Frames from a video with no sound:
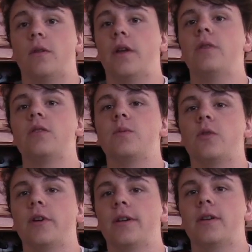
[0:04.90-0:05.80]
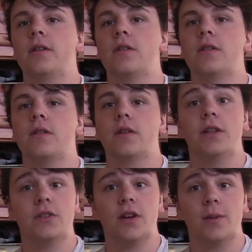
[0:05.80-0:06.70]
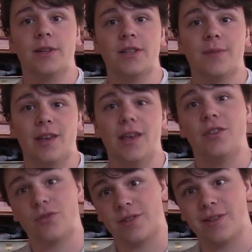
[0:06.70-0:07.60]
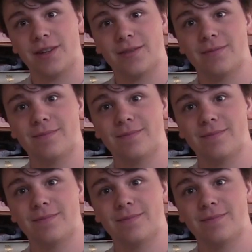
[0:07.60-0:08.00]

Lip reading: Well, that was boring. Let's talk about something interesting.